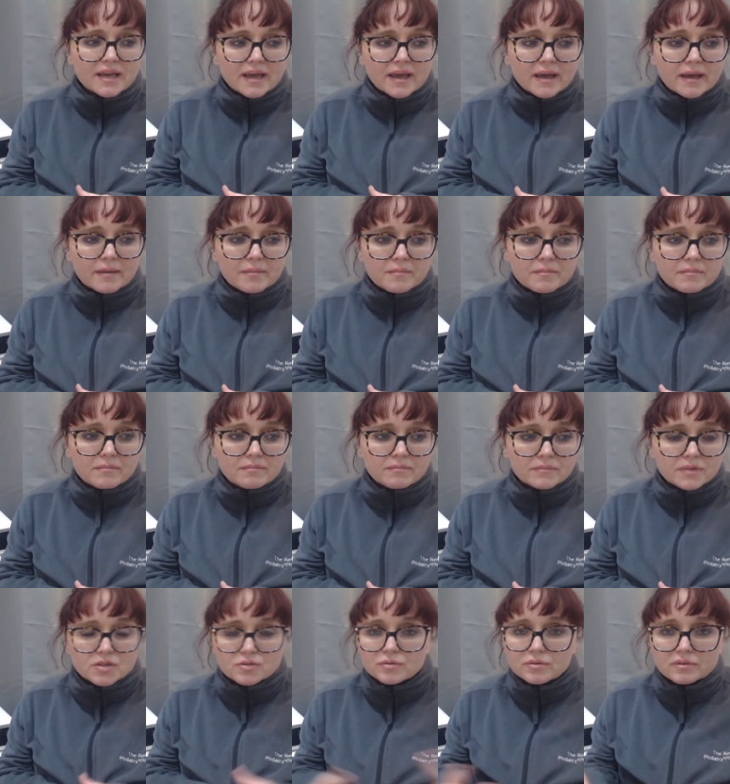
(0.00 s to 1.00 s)
You
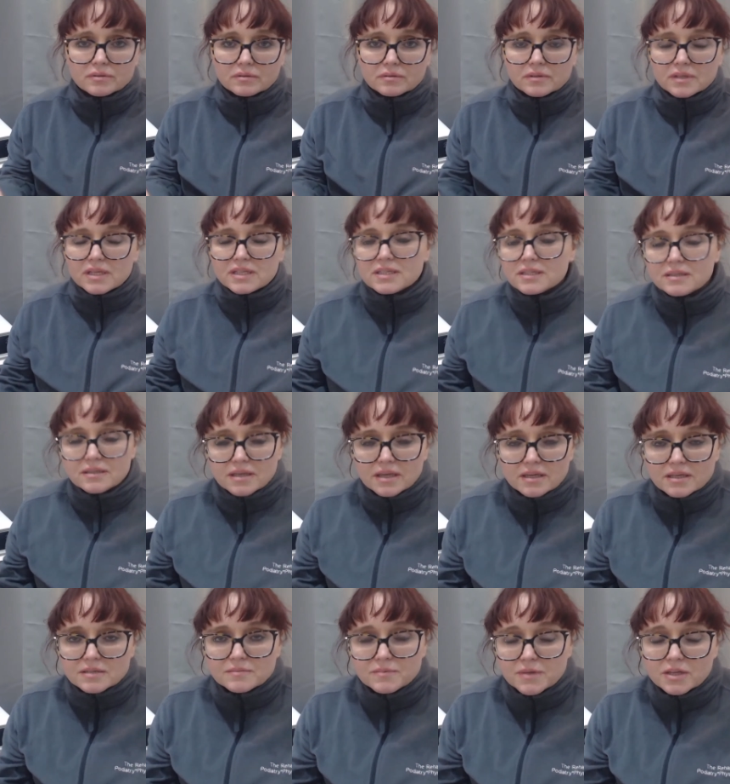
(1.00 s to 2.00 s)
don't need,
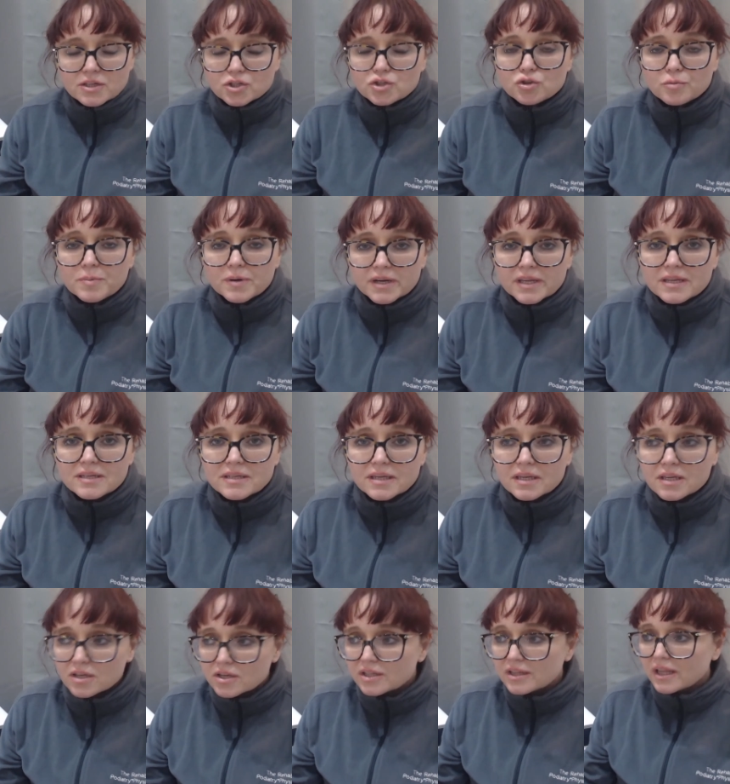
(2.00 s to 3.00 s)
it's super easy.
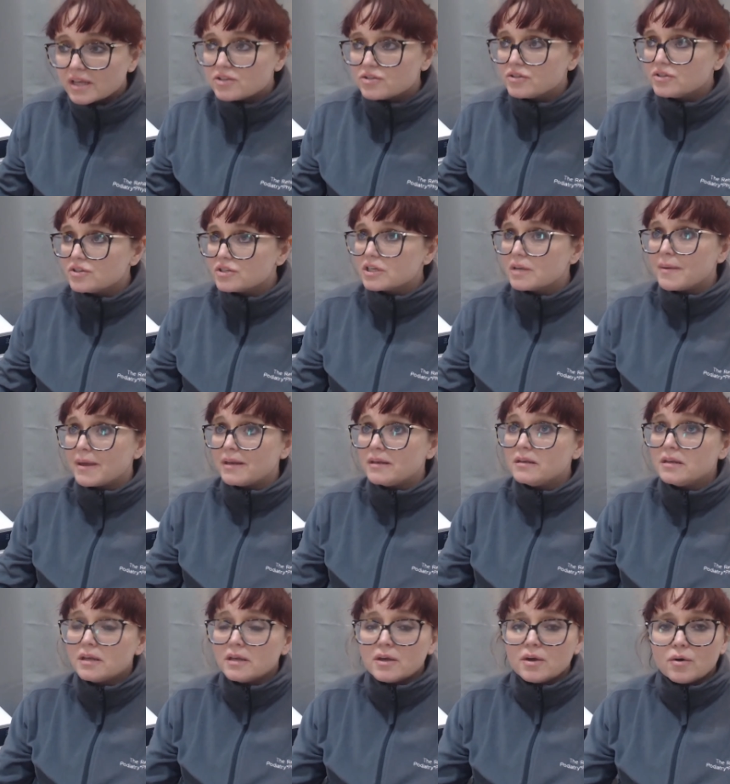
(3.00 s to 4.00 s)
You could literally just come
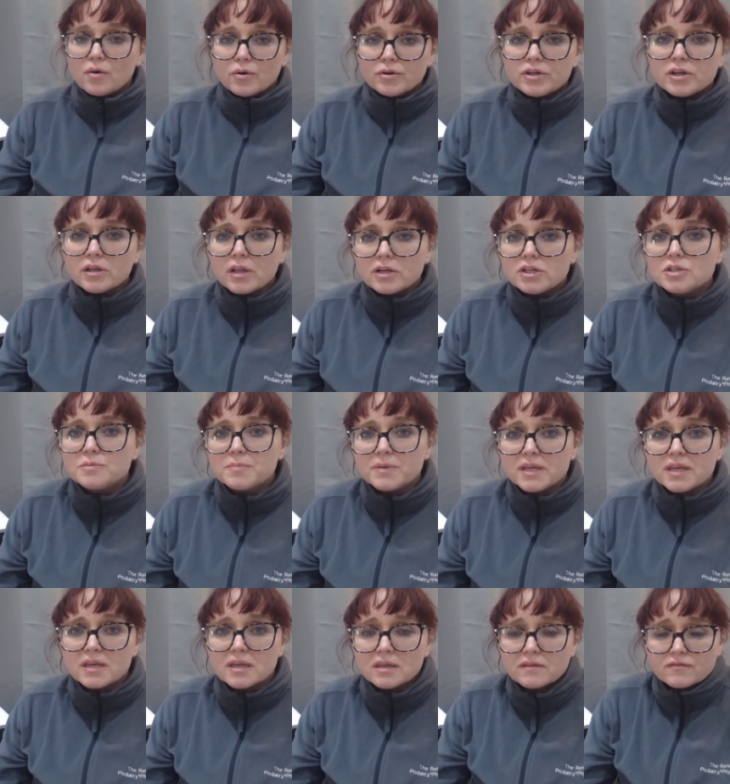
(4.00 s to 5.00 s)
in on your lunch
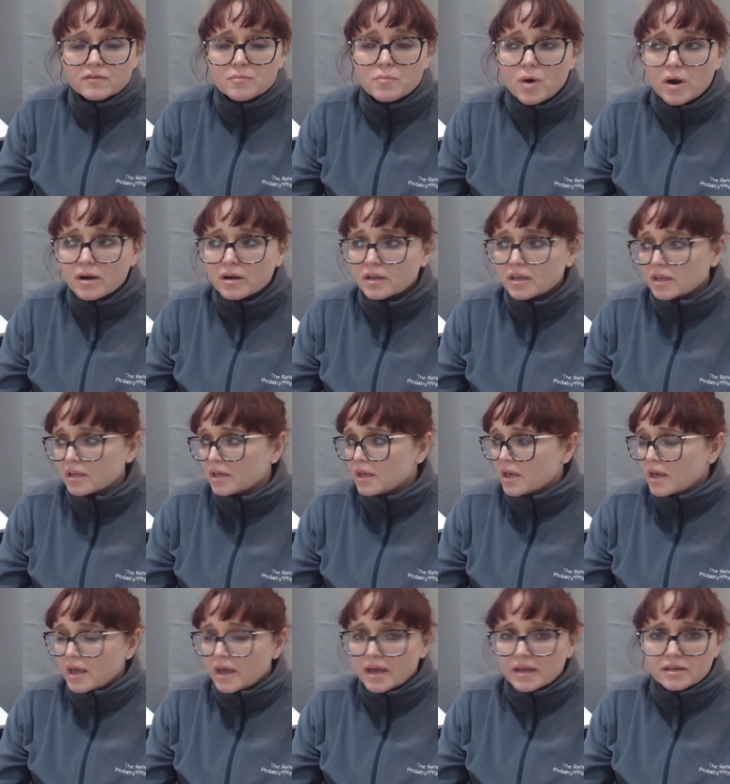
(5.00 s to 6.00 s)
break from work
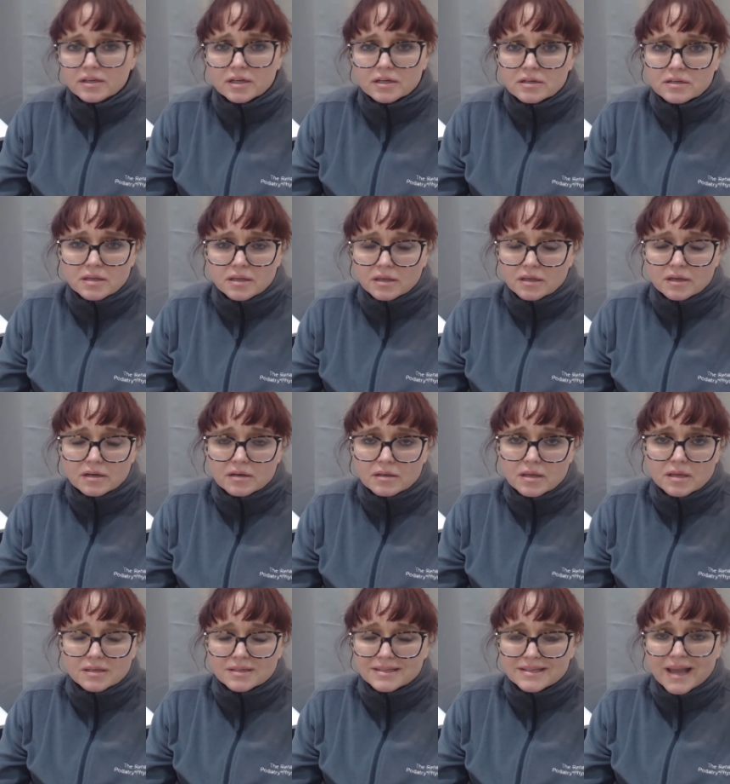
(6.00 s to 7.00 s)
and you're
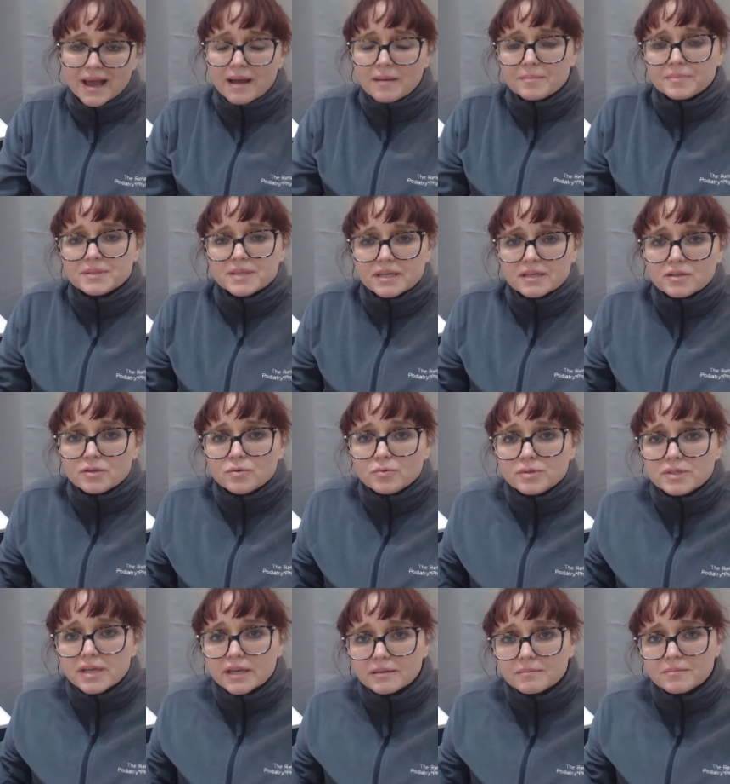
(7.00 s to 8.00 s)
zapped in no
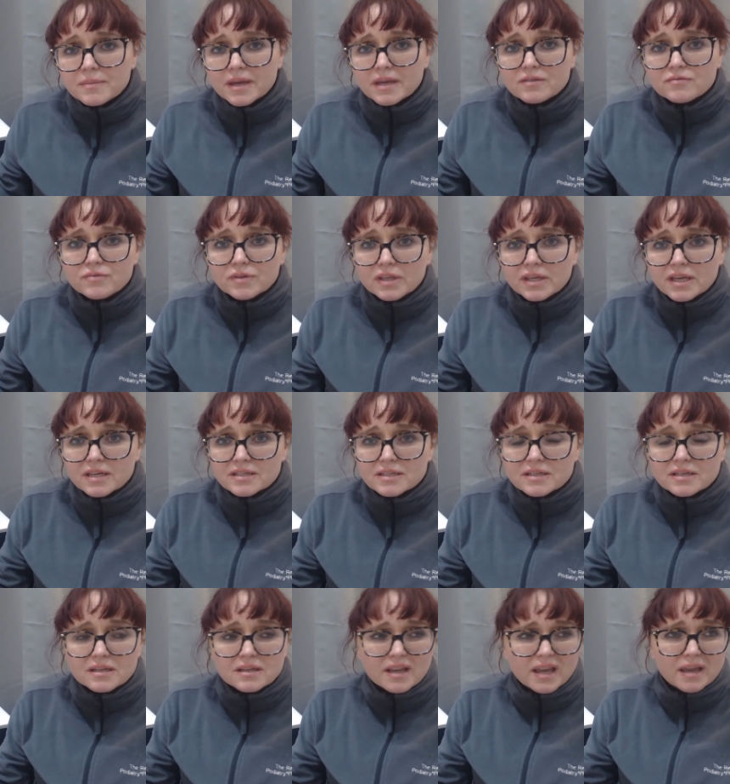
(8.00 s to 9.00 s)
time. It really isn't